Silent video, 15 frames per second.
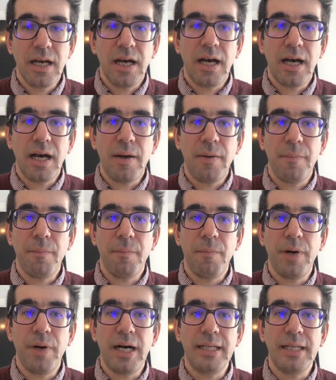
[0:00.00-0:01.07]
Um,
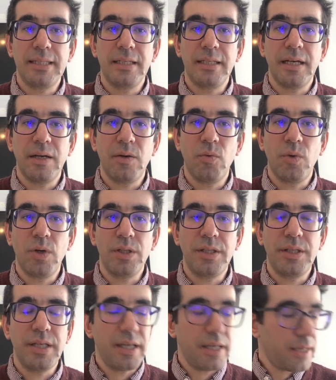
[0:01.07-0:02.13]
but uh, what
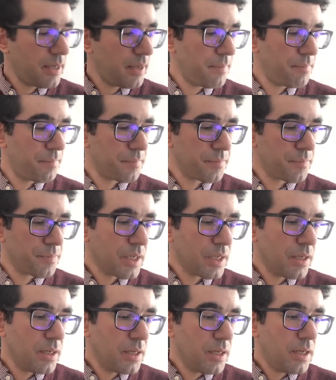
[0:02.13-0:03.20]
the um,
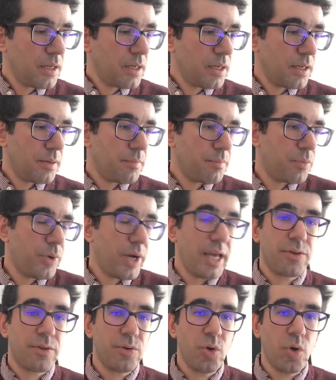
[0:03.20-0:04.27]

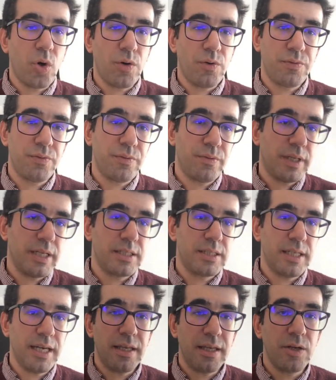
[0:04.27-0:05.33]
breakthrough of let's
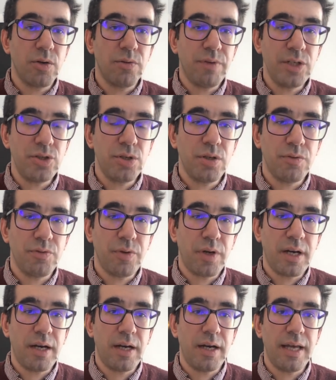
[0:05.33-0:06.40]
say the innovation of
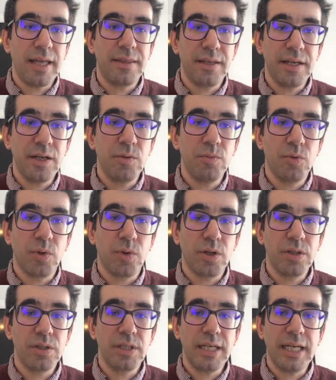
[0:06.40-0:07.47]
uh, ethereum
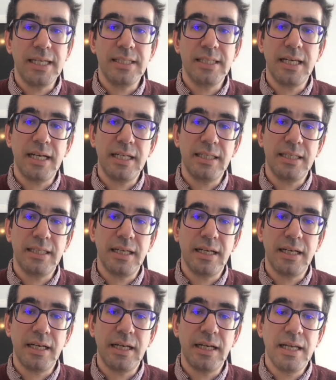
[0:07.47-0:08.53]
was is that
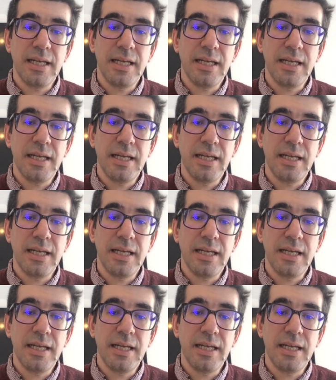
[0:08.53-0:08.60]
uh,